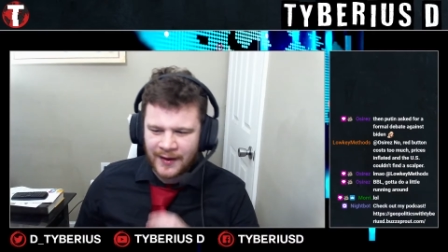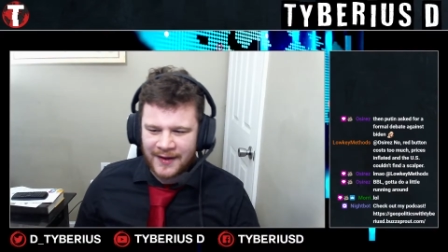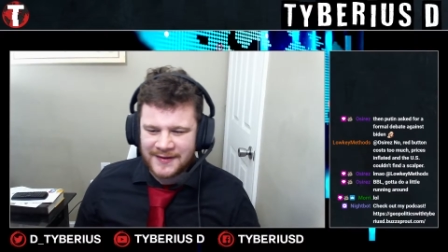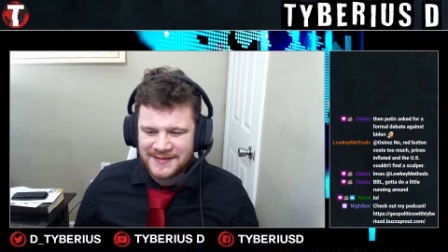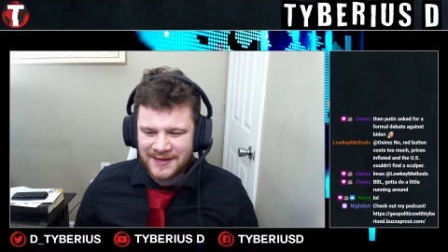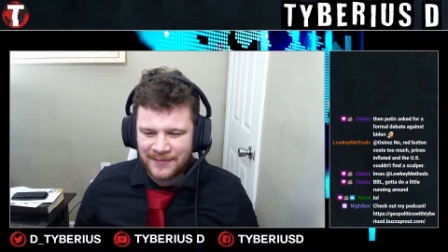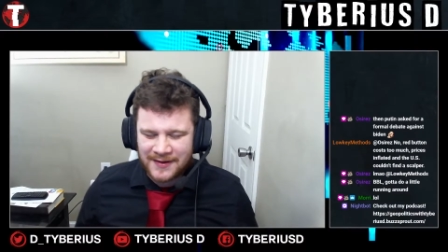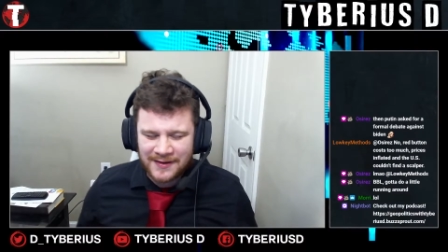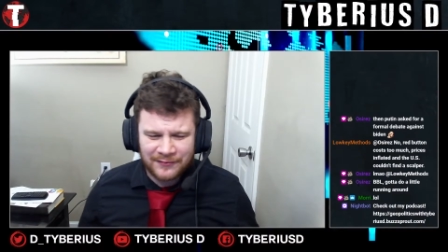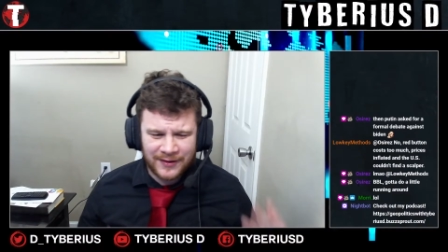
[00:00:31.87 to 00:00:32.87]
and I
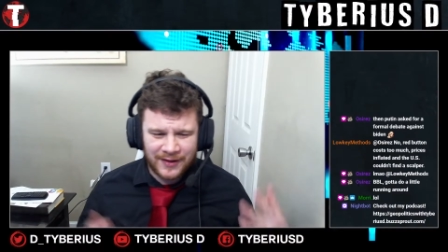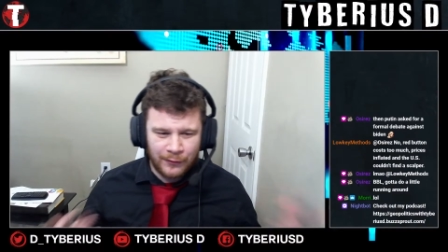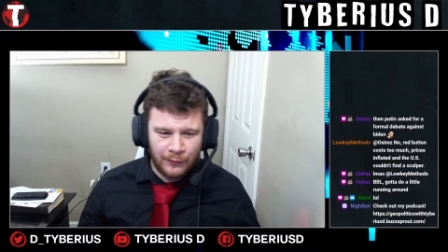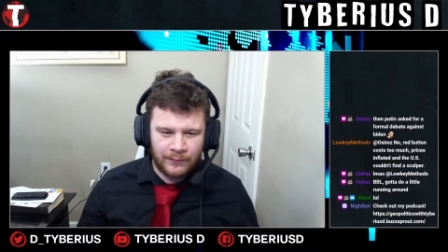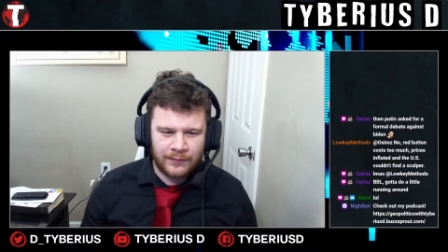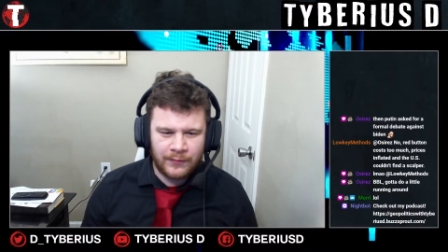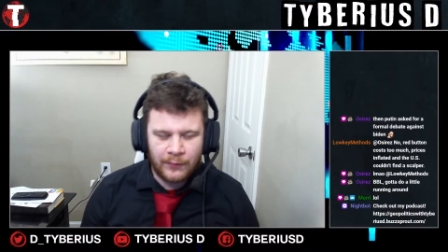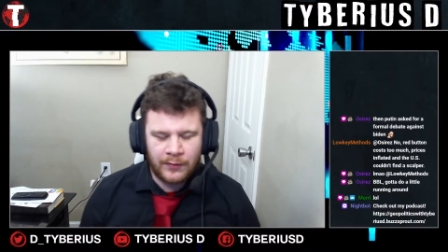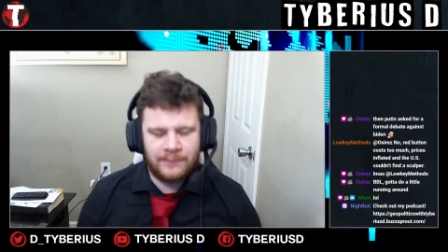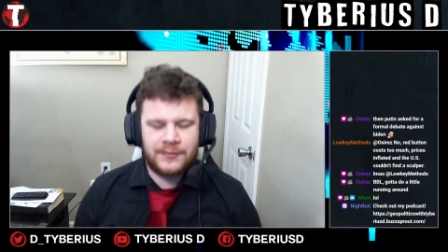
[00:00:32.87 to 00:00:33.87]
definitely
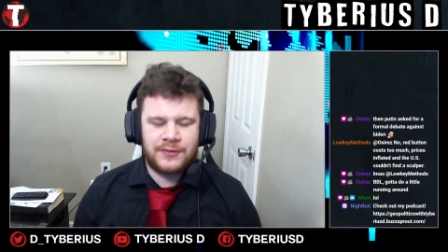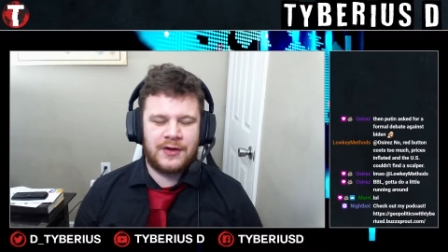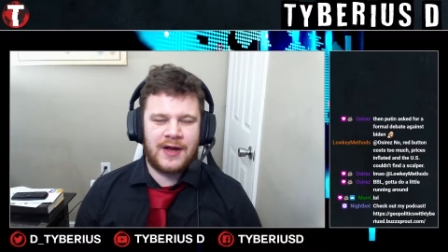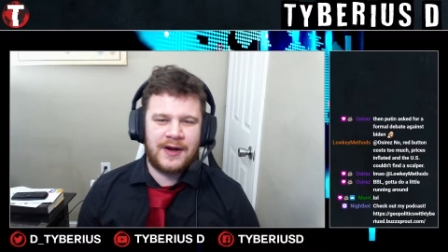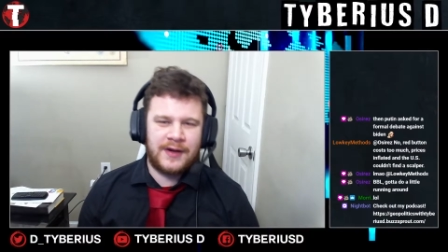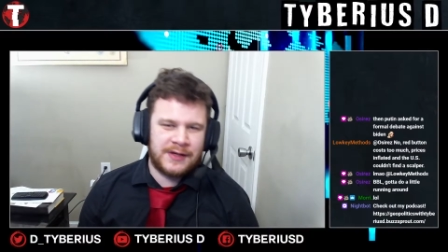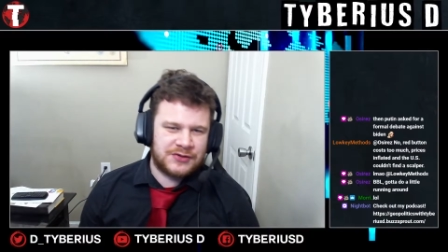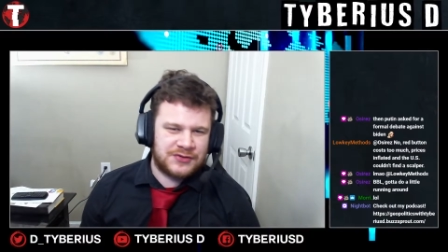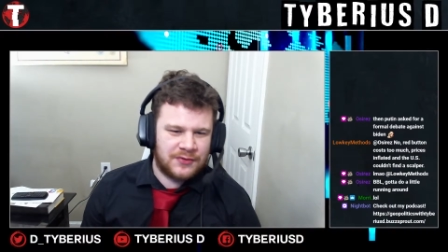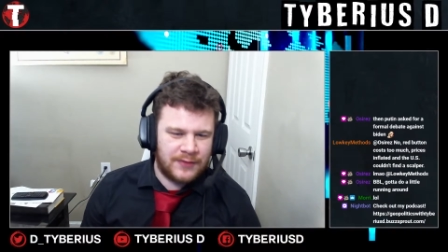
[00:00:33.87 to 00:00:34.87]
could have had an
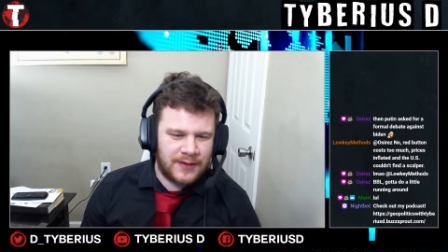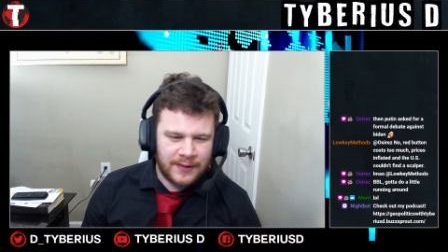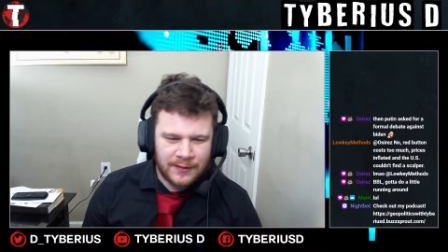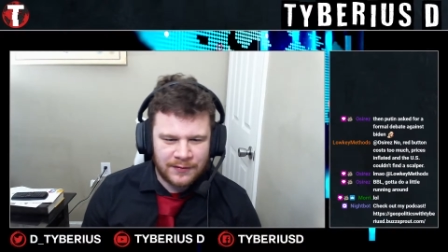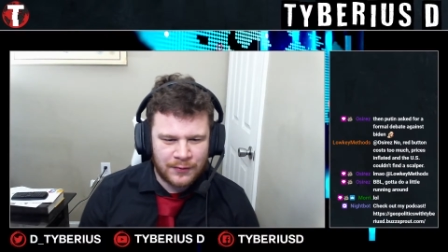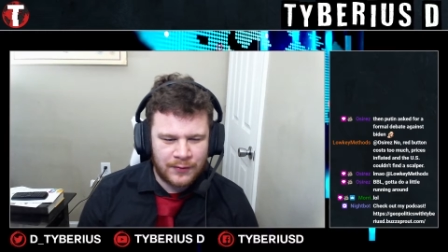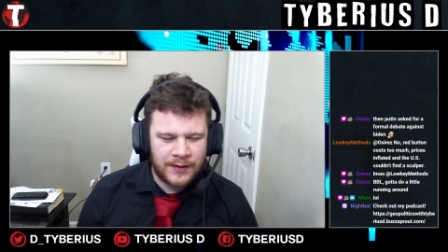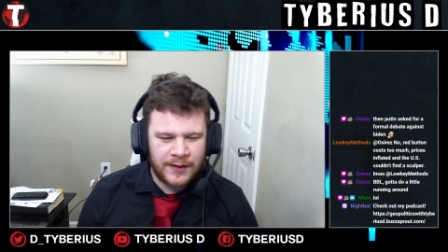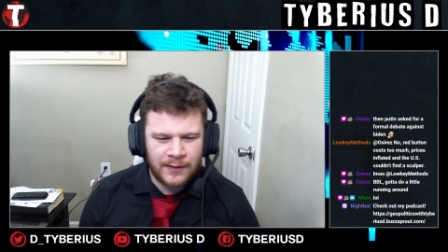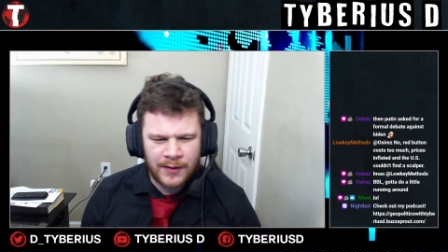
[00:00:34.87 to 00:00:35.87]
intro that I could have thrown
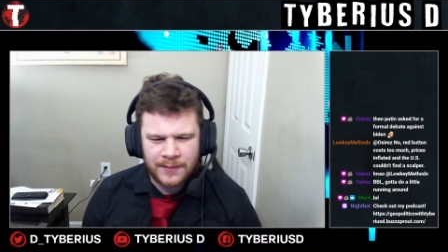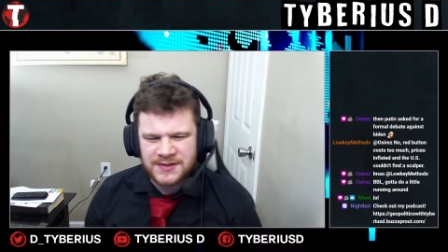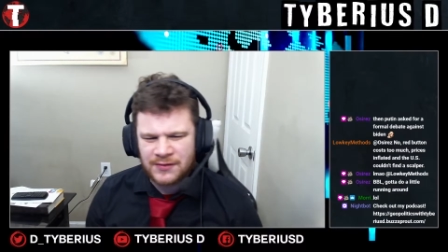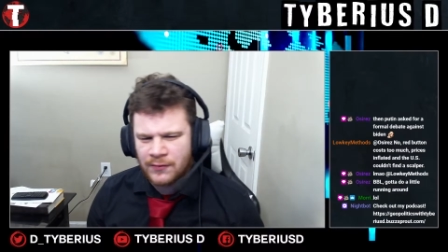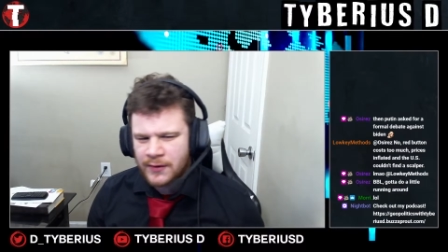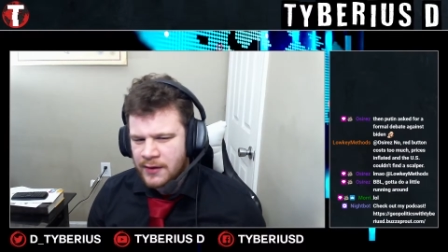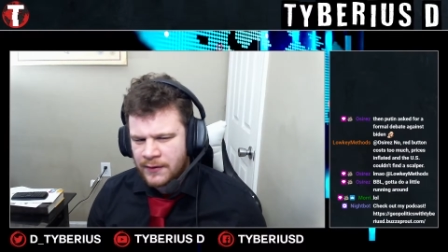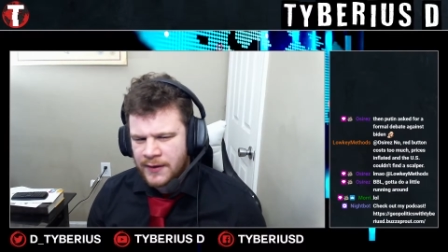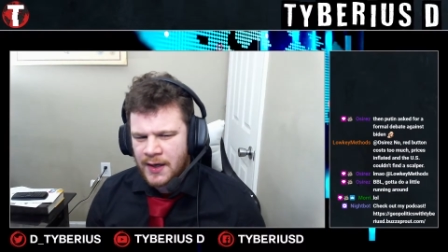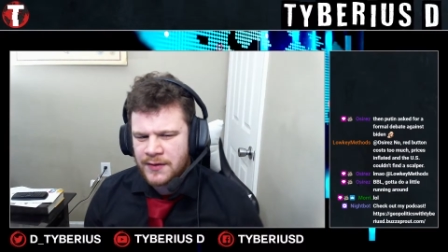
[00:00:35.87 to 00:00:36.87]
in here, but I'm still working on that.